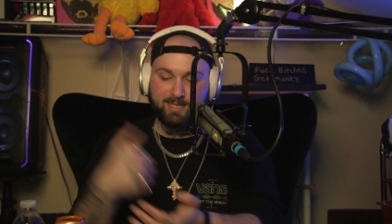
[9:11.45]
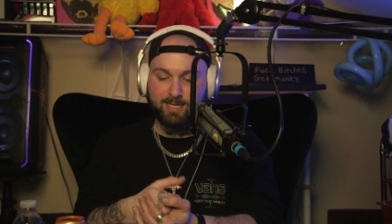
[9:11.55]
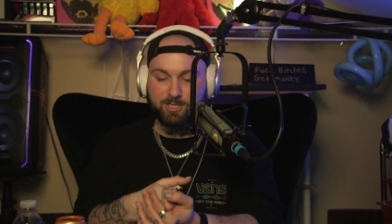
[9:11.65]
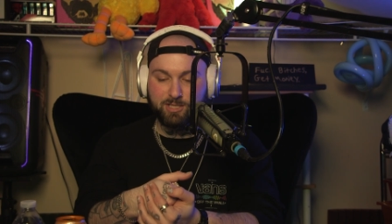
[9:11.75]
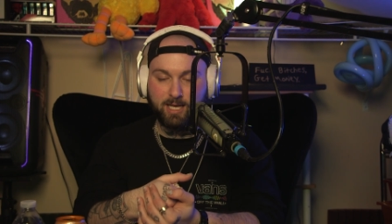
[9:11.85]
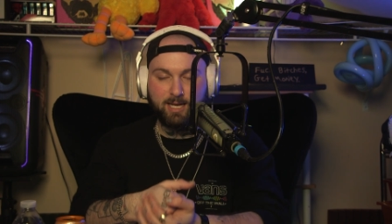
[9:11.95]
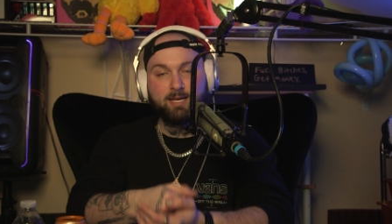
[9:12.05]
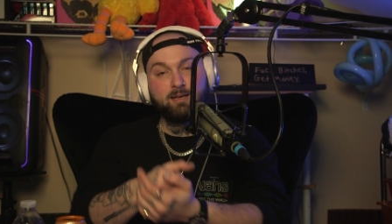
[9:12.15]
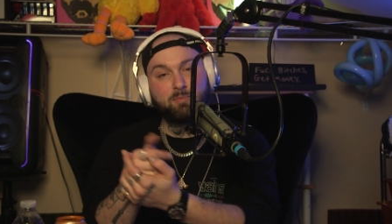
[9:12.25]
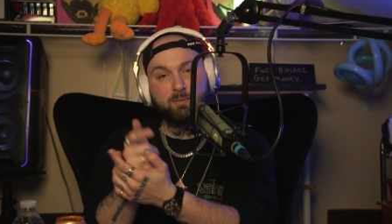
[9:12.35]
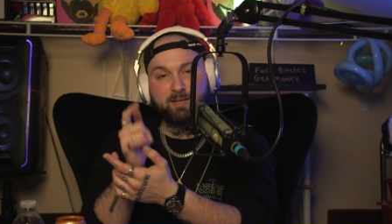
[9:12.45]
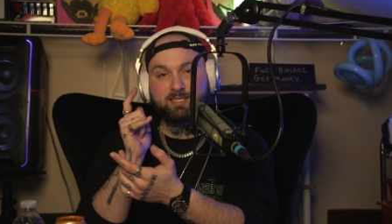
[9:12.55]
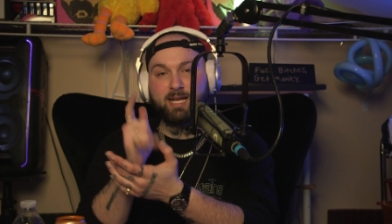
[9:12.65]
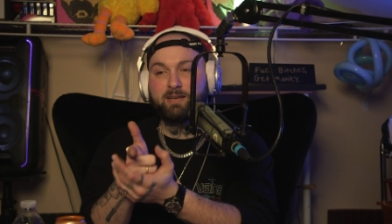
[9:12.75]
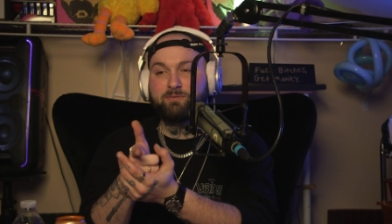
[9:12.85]
and shit. But I'm
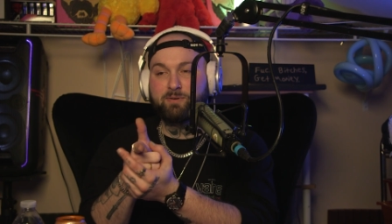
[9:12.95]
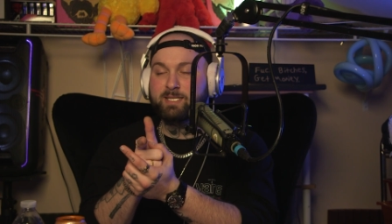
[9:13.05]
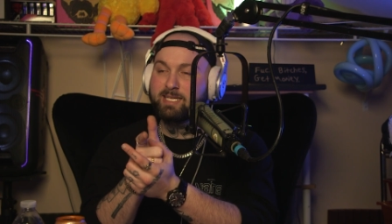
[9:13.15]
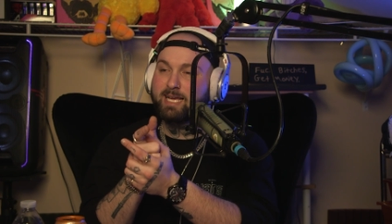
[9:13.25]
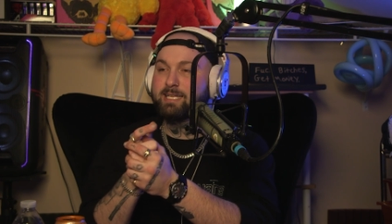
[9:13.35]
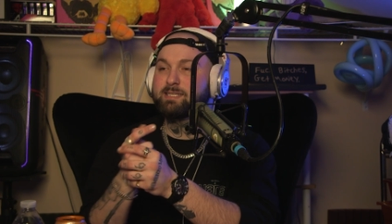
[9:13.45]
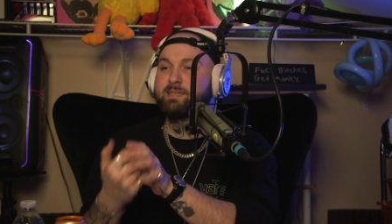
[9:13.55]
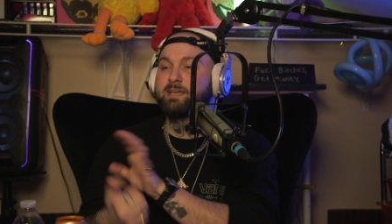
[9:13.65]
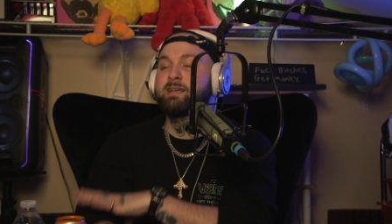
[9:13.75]
excited for tonight.